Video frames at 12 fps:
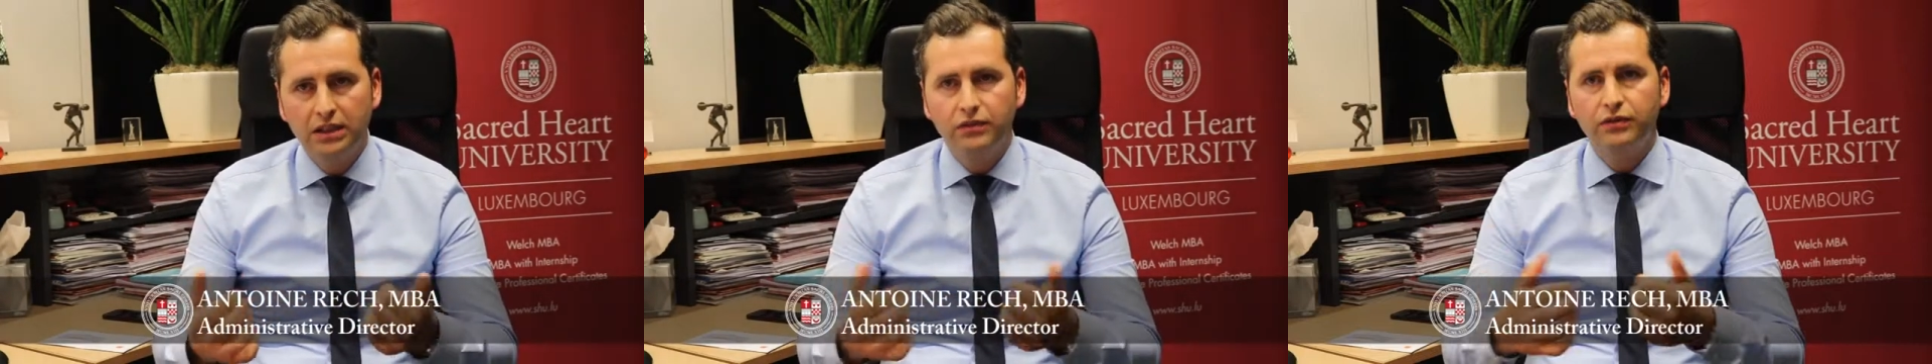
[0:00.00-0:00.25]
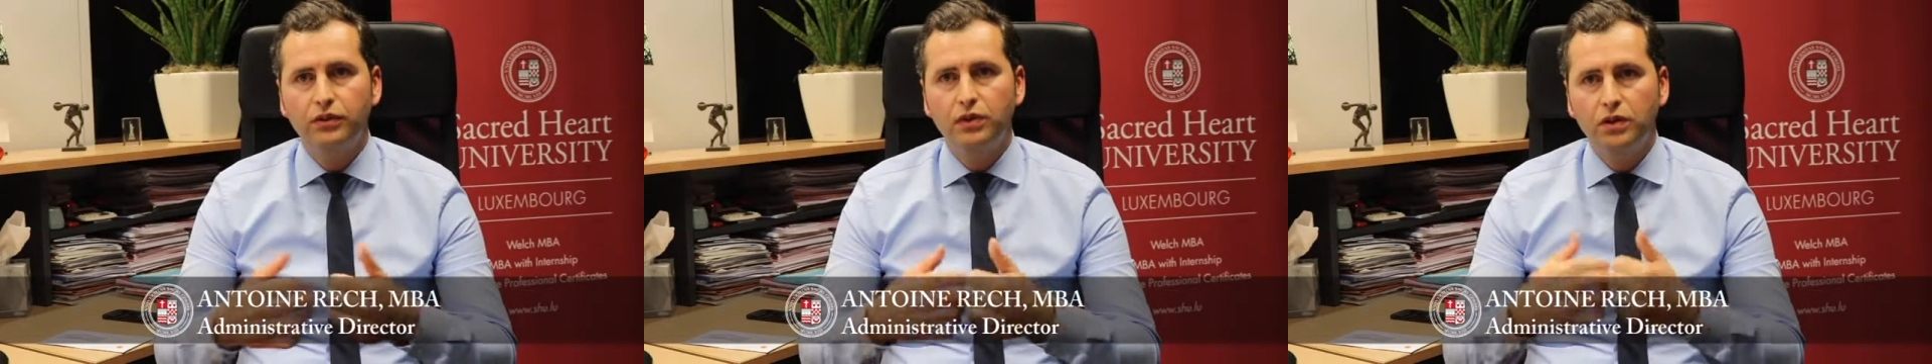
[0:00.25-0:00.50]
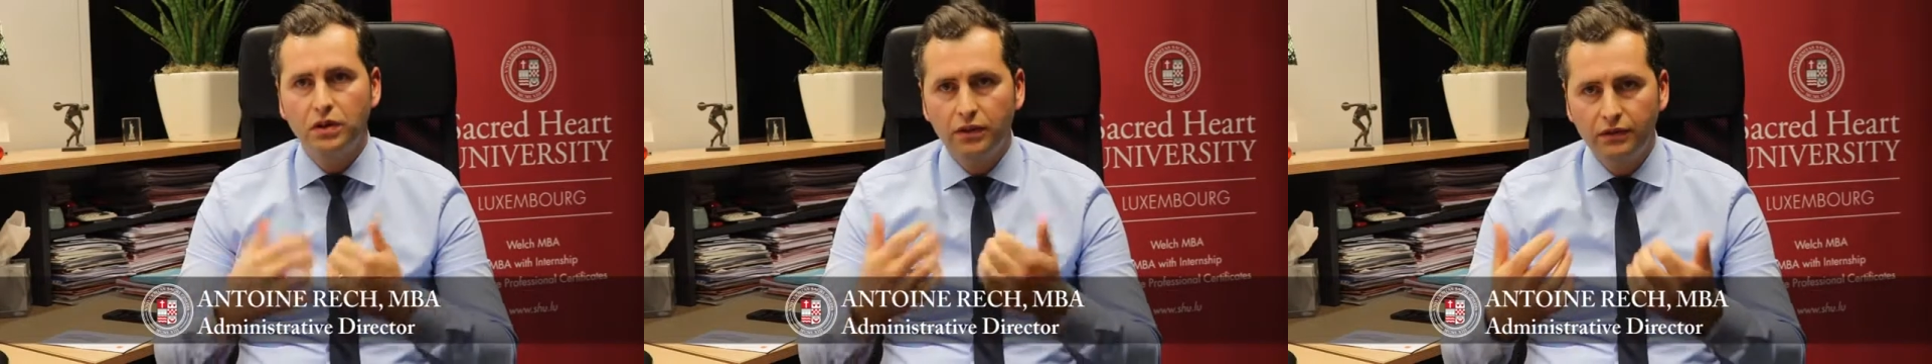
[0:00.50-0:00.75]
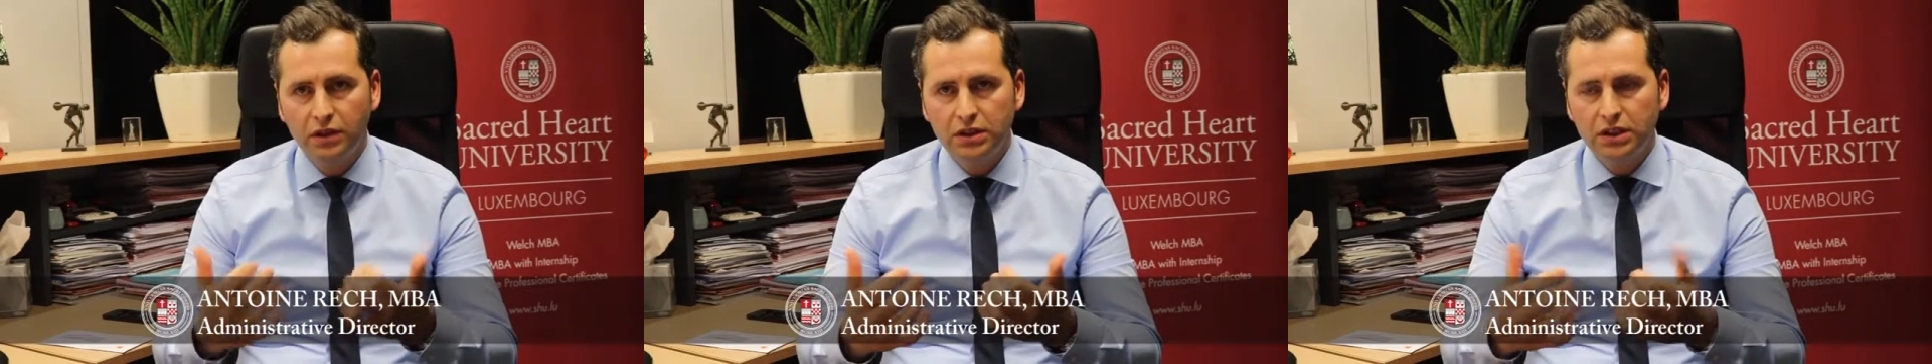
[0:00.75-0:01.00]
for a
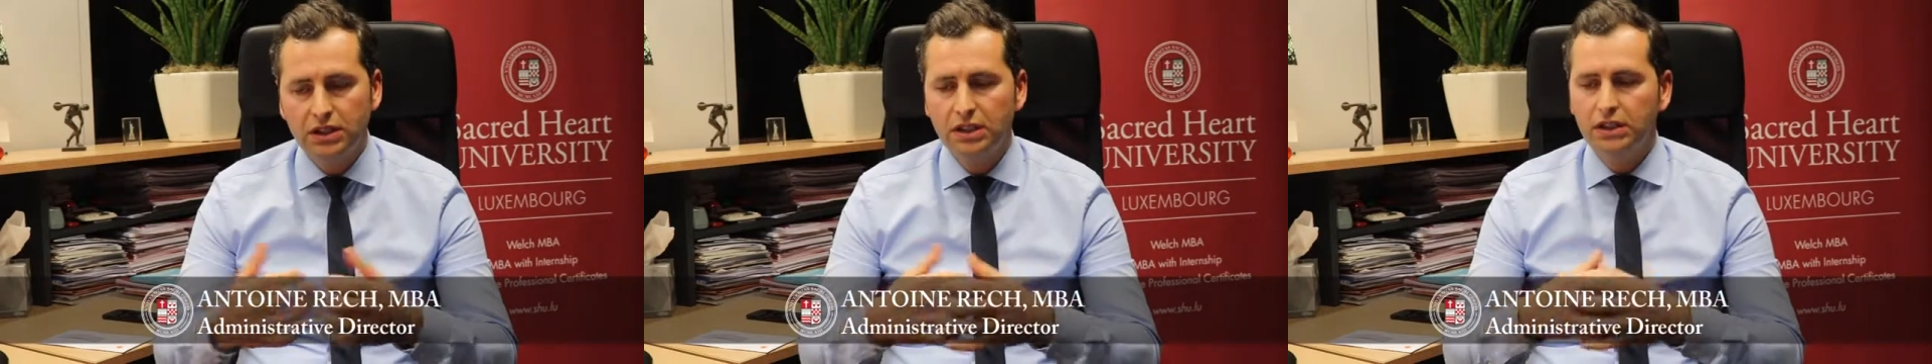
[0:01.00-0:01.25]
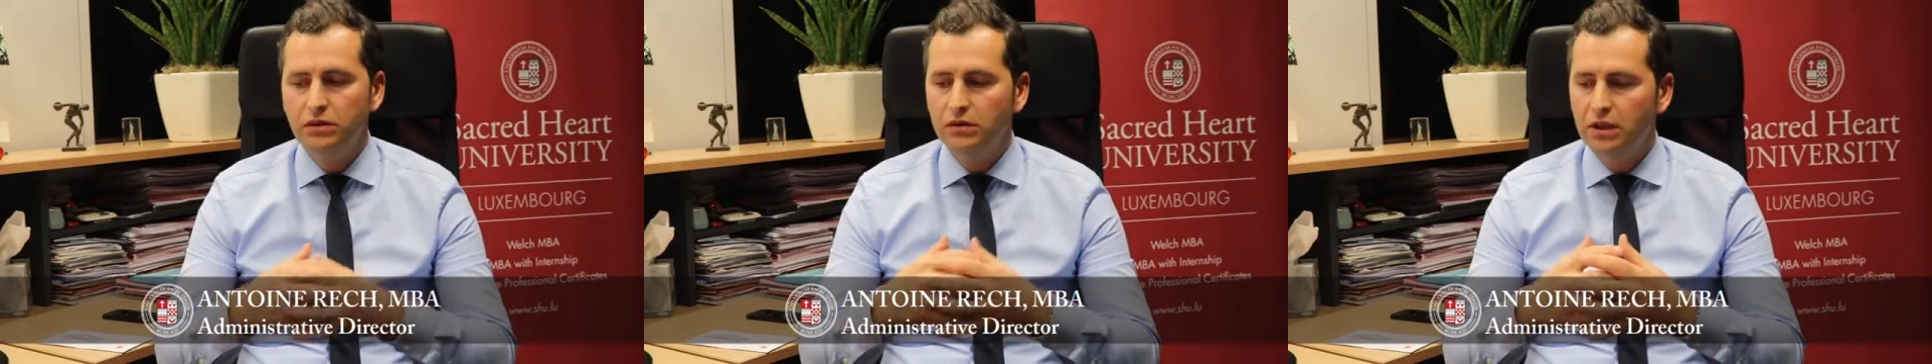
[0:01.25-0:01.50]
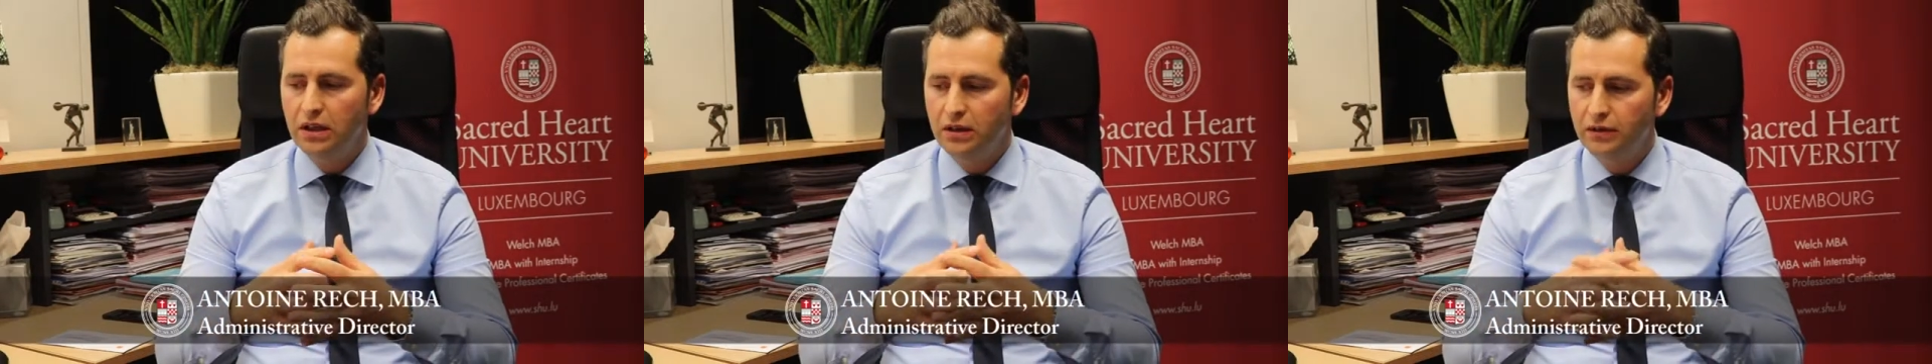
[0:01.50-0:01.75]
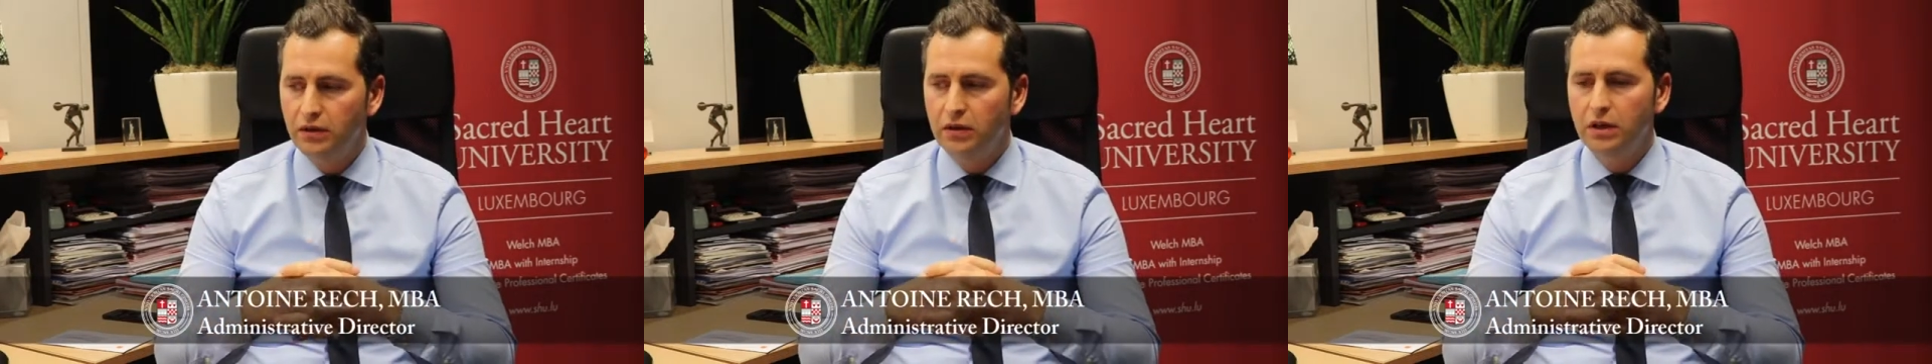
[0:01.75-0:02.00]
university to
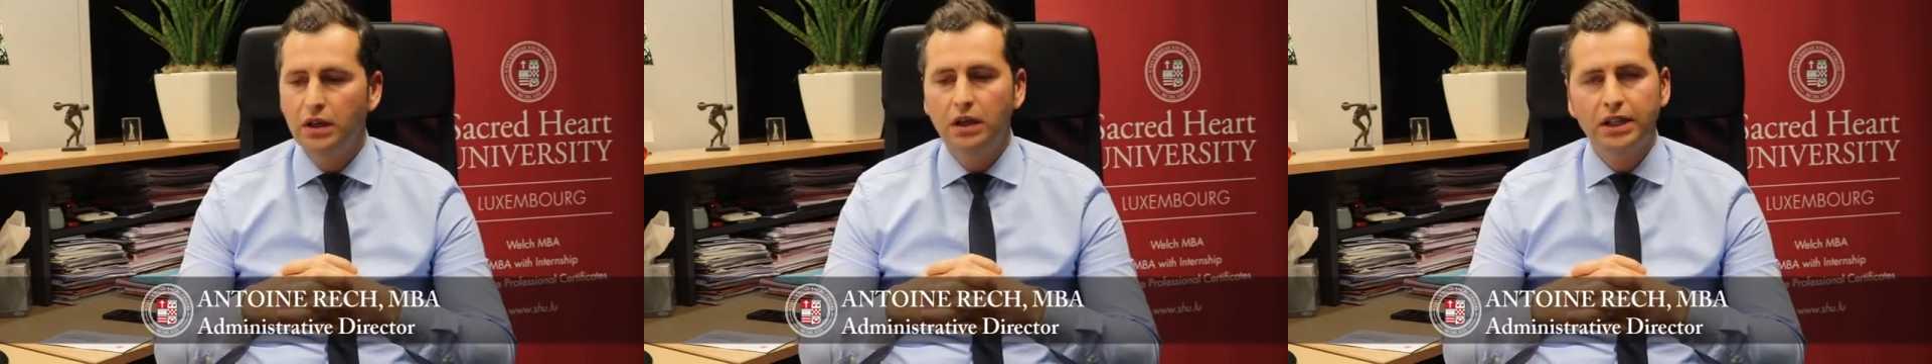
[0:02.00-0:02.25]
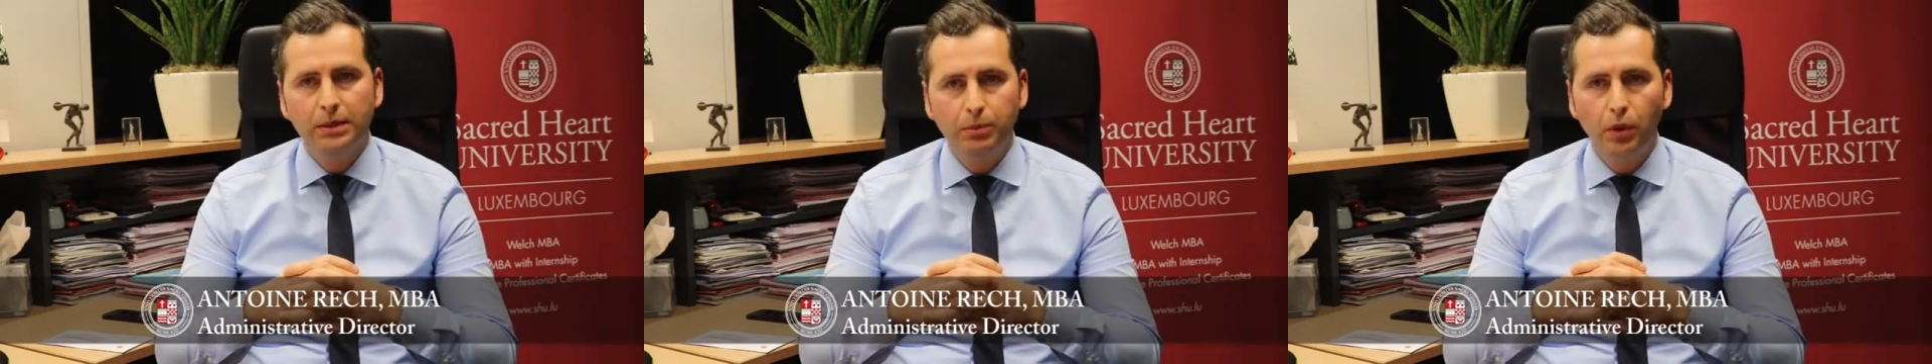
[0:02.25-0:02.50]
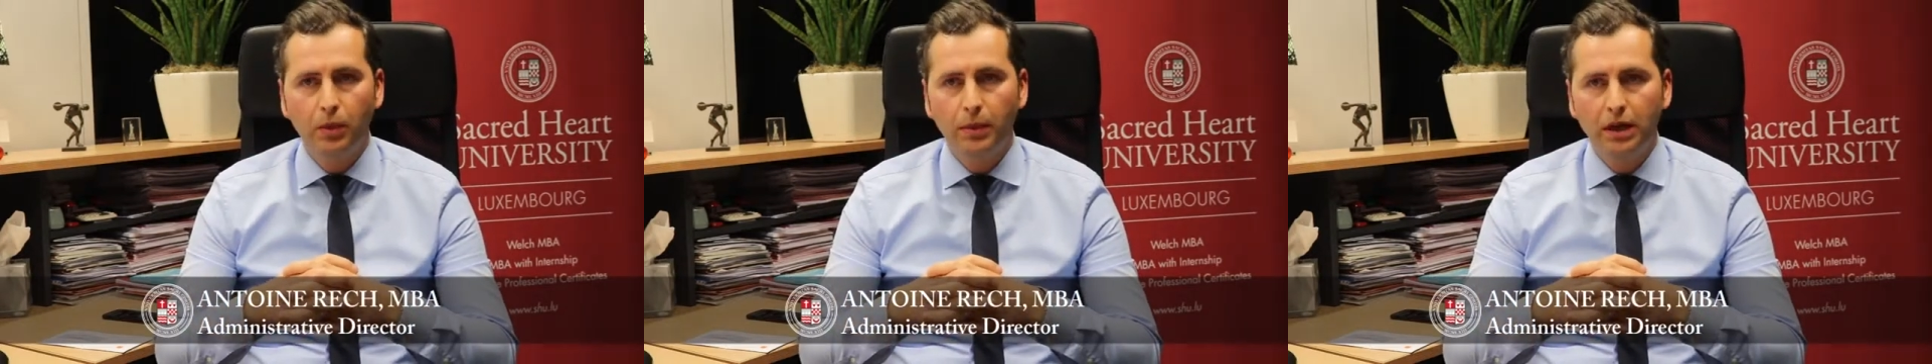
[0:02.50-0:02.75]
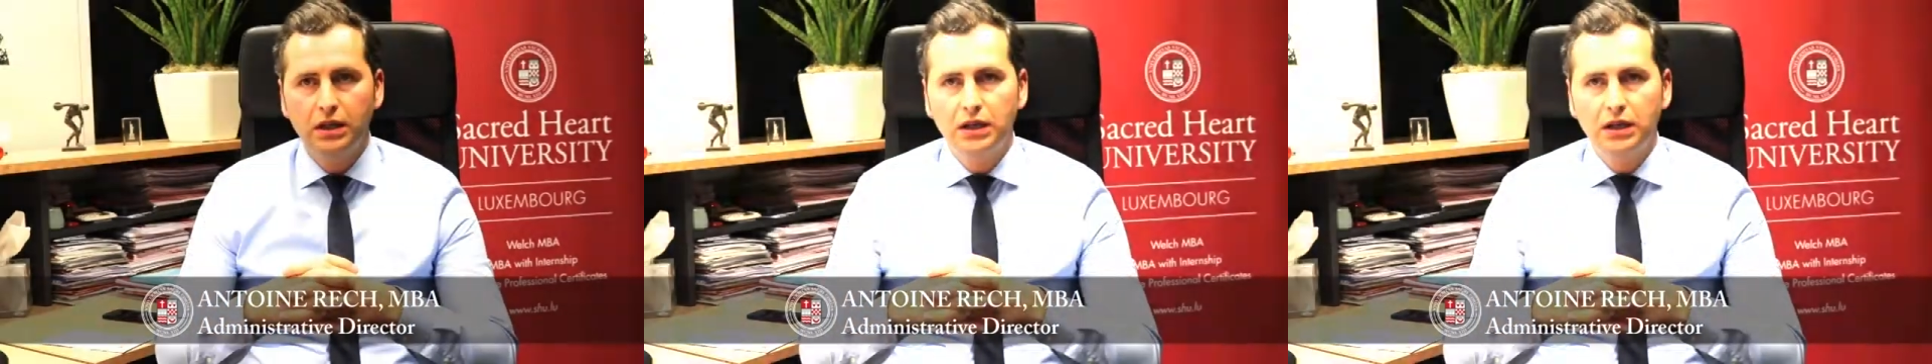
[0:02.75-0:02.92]
deliver a diploma.